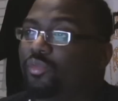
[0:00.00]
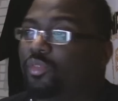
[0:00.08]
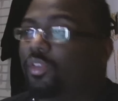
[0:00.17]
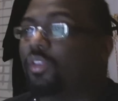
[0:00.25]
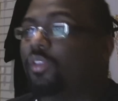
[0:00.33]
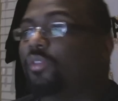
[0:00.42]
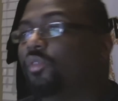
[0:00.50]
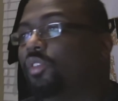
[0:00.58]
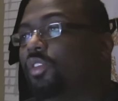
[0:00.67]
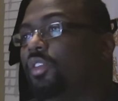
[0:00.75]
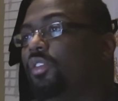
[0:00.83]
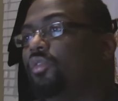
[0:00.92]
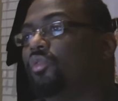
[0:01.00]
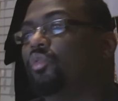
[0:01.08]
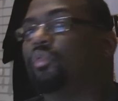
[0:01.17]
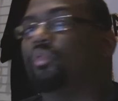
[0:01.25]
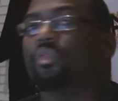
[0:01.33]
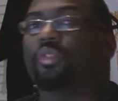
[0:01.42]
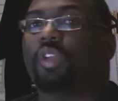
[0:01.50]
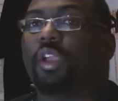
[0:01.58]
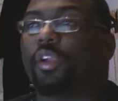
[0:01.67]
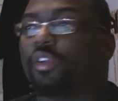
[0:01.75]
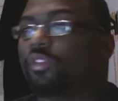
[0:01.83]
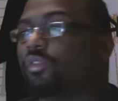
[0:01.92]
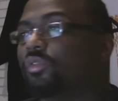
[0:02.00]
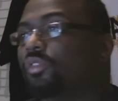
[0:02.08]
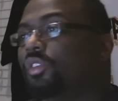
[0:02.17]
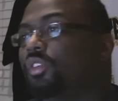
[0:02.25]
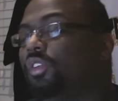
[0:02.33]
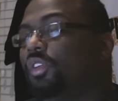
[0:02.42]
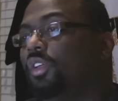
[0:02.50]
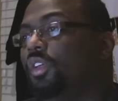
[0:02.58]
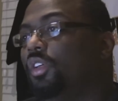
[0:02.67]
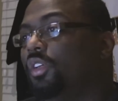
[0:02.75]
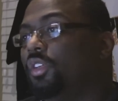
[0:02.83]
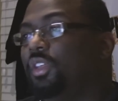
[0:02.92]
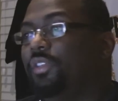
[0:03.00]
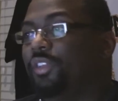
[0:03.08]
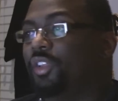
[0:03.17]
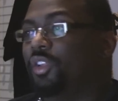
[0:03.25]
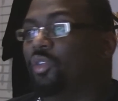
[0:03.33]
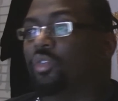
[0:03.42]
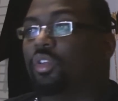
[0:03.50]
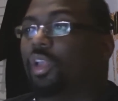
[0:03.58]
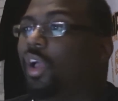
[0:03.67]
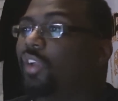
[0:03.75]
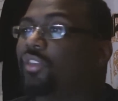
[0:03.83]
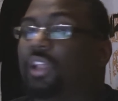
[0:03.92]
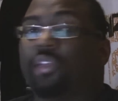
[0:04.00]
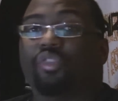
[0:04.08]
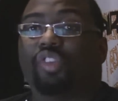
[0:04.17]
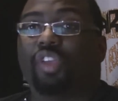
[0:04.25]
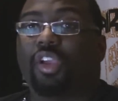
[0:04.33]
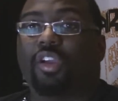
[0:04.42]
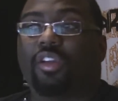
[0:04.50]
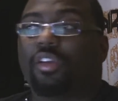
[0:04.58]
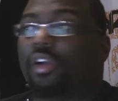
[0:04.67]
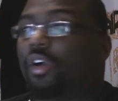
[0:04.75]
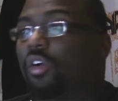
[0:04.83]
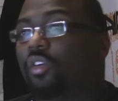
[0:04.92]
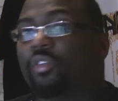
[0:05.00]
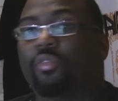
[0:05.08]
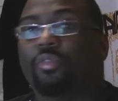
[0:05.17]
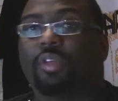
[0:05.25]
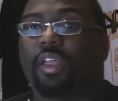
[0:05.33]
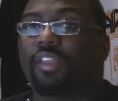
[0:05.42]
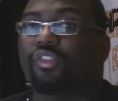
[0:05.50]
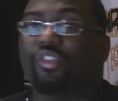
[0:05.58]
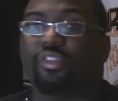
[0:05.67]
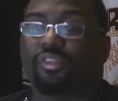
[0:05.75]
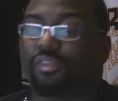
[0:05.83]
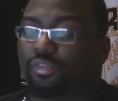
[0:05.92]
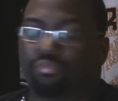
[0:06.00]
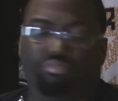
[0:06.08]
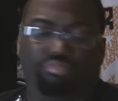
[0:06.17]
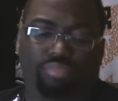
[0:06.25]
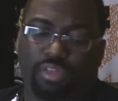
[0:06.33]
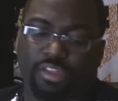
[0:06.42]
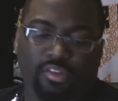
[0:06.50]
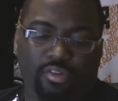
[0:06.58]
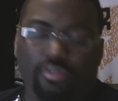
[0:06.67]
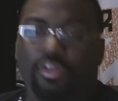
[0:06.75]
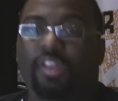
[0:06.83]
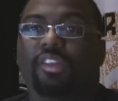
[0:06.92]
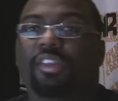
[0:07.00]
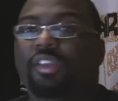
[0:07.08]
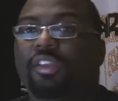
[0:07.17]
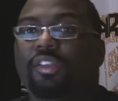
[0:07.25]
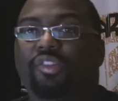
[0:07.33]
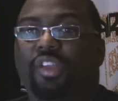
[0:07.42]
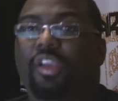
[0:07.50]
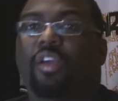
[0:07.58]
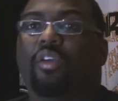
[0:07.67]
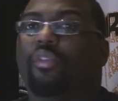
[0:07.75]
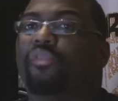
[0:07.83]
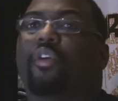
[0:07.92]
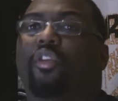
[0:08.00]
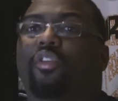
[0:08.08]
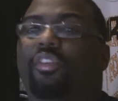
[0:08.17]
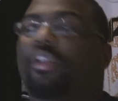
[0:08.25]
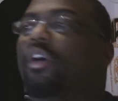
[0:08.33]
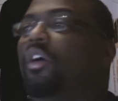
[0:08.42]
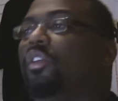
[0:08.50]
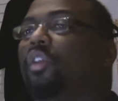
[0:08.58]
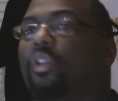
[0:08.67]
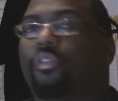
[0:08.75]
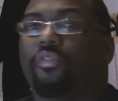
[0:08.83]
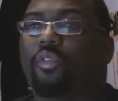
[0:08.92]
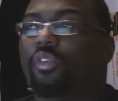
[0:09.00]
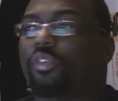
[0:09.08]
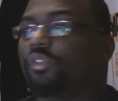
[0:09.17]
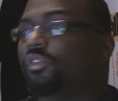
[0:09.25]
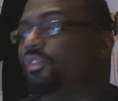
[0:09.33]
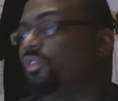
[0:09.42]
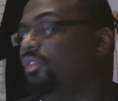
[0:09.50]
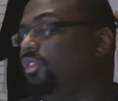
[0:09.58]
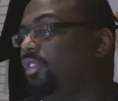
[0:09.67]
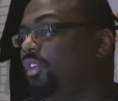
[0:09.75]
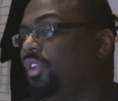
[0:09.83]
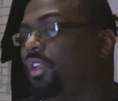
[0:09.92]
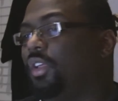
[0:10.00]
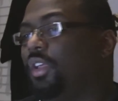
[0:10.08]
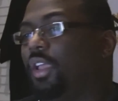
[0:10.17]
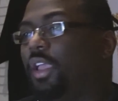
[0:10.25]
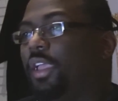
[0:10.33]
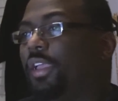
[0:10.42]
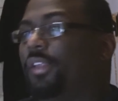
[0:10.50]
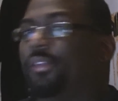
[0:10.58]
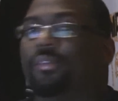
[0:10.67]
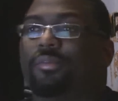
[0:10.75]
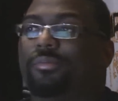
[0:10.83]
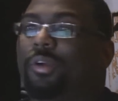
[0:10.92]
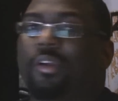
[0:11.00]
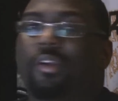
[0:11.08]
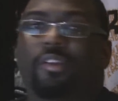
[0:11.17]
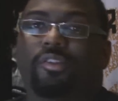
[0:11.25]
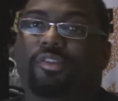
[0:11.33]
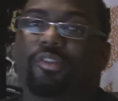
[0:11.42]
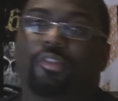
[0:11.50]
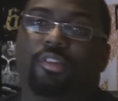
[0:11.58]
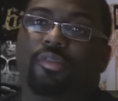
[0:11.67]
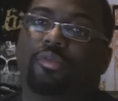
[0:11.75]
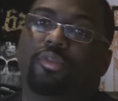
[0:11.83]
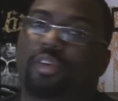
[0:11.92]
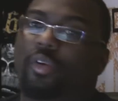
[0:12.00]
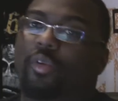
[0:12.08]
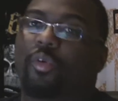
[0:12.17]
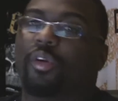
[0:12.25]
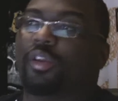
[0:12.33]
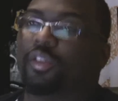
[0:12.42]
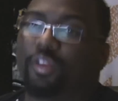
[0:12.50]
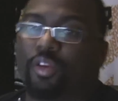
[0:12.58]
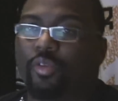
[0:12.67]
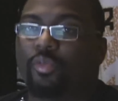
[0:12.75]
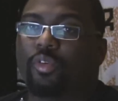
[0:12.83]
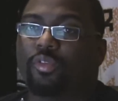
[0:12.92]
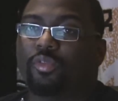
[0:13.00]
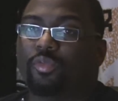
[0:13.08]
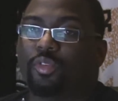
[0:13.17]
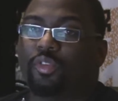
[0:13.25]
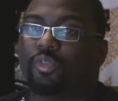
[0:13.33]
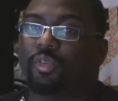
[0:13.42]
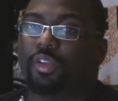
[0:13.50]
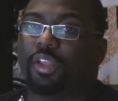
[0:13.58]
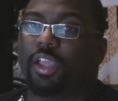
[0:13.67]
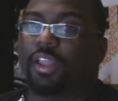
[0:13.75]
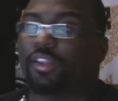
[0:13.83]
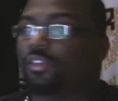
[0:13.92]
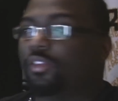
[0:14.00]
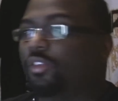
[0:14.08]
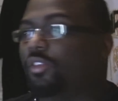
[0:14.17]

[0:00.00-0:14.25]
Really, really cool character. Even, knocks down Chet Congo and just let Chet Congo falls on all fours, and Mark Hunt's just like, well, don't worry, we'll do it again,